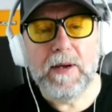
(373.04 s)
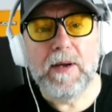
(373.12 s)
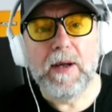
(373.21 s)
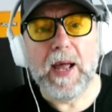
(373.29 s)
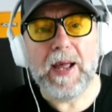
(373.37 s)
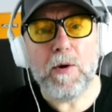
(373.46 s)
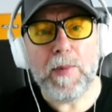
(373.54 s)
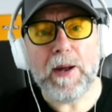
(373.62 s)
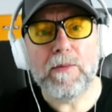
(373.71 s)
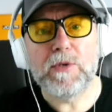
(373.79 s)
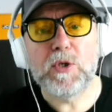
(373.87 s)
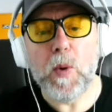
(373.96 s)
How
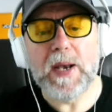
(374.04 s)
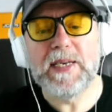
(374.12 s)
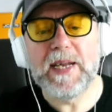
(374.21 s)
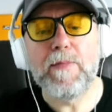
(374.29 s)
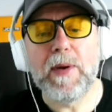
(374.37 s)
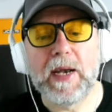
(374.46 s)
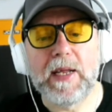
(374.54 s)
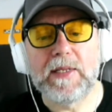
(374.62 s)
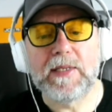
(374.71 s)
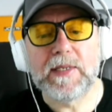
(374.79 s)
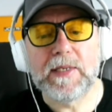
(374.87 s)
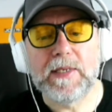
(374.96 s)
about 20
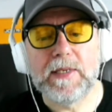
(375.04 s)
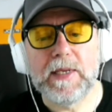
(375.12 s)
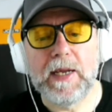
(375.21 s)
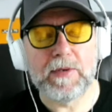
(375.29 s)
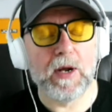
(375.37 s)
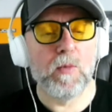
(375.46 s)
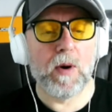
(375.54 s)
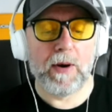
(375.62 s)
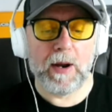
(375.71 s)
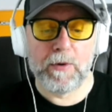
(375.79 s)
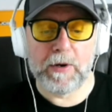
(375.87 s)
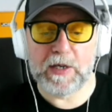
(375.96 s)
minutes? Now, don't
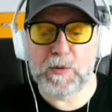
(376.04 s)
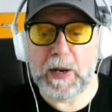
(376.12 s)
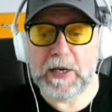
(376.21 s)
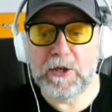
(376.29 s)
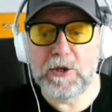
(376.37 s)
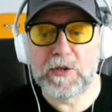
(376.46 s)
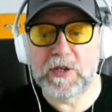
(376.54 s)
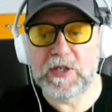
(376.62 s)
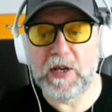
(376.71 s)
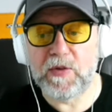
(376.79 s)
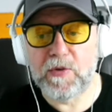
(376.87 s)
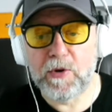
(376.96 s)
worry, I'm not expecting you to
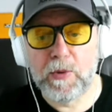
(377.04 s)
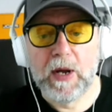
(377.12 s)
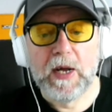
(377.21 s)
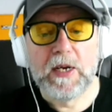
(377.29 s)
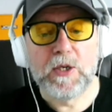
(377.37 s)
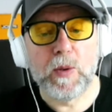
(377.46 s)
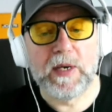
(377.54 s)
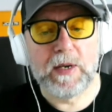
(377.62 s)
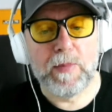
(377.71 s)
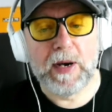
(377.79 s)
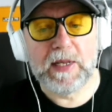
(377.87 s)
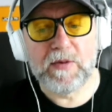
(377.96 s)
sit through
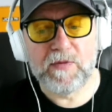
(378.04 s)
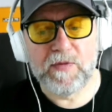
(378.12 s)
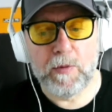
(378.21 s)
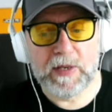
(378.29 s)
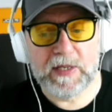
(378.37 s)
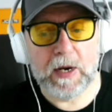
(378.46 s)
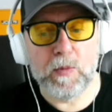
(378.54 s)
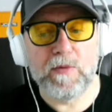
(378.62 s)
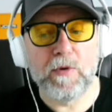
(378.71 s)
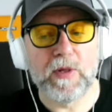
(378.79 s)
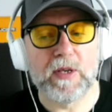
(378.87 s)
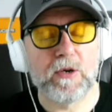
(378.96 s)
20 minutes of film. Instead,
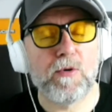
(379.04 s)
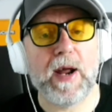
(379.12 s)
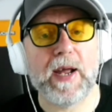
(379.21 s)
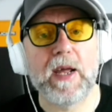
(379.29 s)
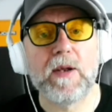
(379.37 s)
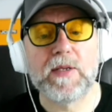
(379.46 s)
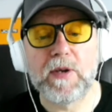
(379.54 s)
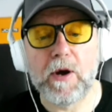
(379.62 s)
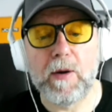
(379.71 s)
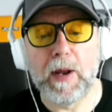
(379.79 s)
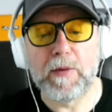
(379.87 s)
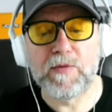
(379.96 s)
we've got this cracking
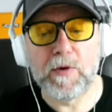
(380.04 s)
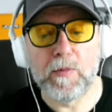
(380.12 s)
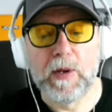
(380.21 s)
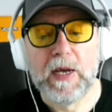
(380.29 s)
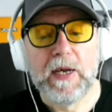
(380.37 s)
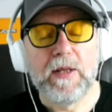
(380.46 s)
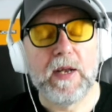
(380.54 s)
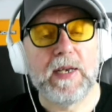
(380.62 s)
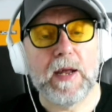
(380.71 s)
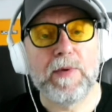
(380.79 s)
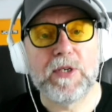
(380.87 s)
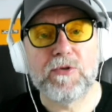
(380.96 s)
time-lapse film
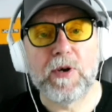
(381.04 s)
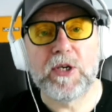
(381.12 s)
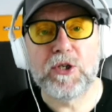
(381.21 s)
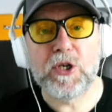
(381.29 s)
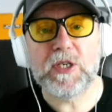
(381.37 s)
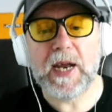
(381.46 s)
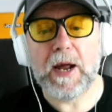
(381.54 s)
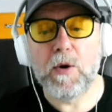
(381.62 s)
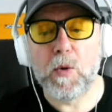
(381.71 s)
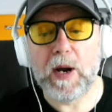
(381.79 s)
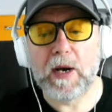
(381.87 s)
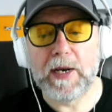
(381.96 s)
that demonstrates just
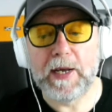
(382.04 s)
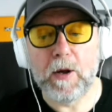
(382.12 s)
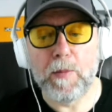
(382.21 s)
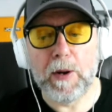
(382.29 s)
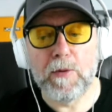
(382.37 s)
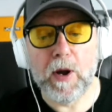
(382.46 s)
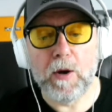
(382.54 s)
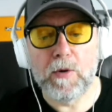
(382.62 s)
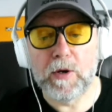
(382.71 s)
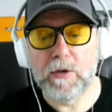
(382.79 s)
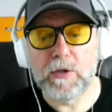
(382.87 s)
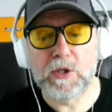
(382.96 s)
how quickly
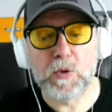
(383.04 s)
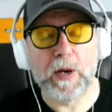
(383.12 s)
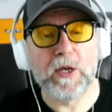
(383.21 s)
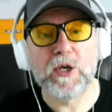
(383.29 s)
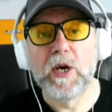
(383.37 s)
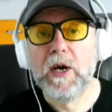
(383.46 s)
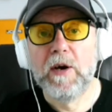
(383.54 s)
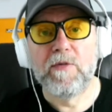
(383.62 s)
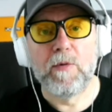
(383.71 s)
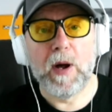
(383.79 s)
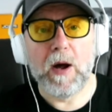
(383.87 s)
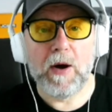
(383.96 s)
Kobelco can switch
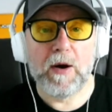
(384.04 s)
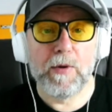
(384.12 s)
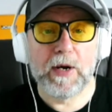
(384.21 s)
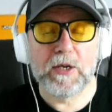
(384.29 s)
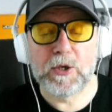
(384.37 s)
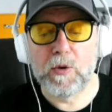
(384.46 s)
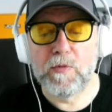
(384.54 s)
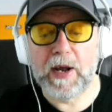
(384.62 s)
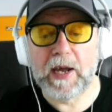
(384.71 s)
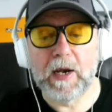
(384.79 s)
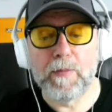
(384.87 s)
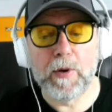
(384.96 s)
from a high reach to a
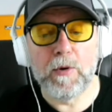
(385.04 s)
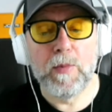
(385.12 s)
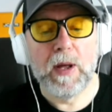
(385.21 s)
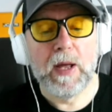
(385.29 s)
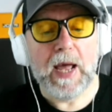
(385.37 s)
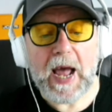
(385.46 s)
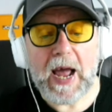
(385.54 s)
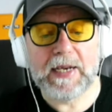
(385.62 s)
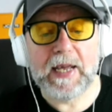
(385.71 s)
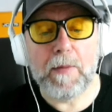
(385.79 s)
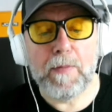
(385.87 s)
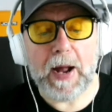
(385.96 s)
regular boom
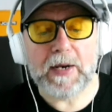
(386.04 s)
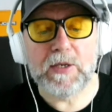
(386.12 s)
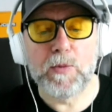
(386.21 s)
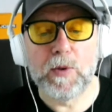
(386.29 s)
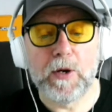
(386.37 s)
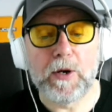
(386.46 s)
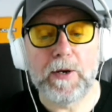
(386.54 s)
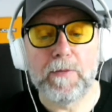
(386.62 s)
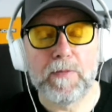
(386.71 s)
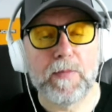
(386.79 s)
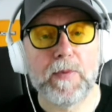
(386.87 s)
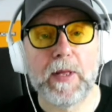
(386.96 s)
and get back to work.
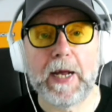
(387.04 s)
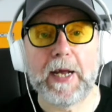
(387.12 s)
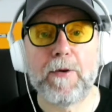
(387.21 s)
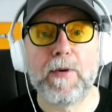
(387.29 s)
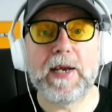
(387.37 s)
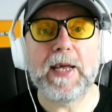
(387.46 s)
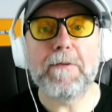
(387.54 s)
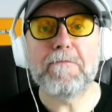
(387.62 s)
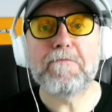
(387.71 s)
Are you ready?